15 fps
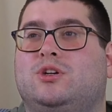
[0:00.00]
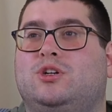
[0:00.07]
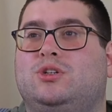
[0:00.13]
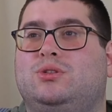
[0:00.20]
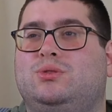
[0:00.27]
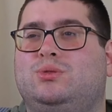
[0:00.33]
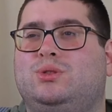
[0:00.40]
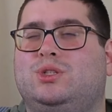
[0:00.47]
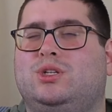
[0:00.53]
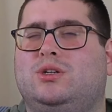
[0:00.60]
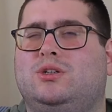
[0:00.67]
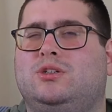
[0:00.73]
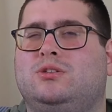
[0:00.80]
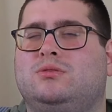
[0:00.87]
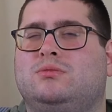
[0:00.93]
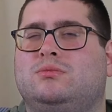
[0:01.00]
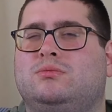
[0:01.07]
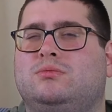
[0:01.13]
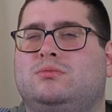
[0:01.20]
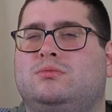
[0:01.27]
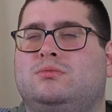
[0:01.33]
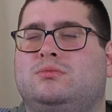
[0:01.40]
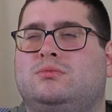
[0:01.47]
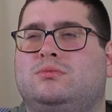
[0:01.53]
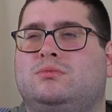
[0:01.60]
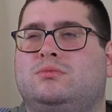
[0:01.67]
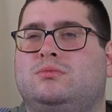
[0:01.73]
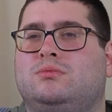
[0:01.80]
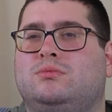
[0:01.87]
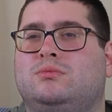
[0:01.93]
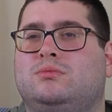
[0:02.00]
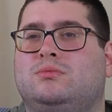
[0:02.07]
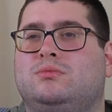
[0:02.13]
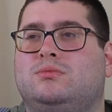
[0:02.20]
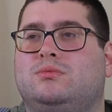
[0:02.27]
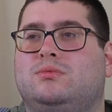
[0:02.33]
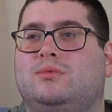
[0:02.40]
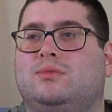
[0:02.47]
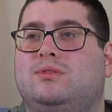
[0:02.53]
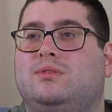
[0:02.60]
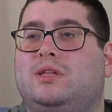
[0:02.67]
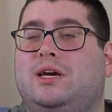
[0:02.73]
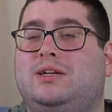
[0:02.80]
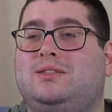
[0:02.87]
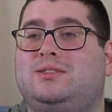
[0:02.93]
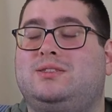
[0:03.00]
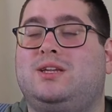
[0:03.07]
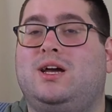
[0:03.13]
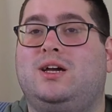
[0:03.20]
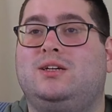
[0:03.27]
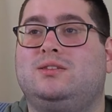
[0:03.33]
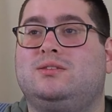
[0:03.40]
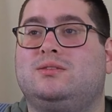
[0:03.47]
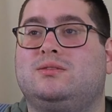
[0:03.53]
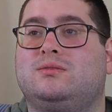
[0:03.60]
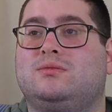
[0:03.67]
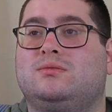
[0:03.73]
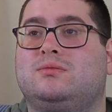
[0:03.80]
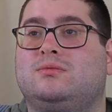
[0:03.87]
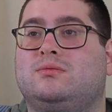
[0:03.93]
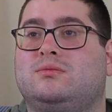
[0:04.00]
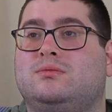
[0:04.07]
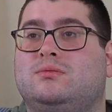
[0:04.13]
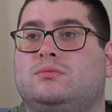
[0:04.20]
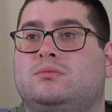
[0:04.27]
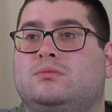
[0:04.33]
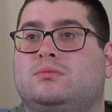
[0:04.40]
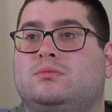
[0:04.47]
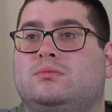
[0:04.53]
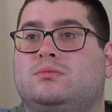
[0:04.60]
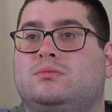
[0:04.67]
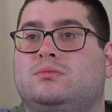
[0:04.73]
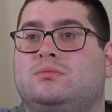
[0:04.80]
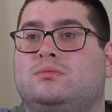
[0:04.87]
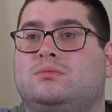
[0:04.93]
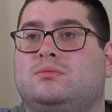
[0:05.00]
Are you sure? I like seeing her happy. That's but I still nice. Have this little range. It's like there's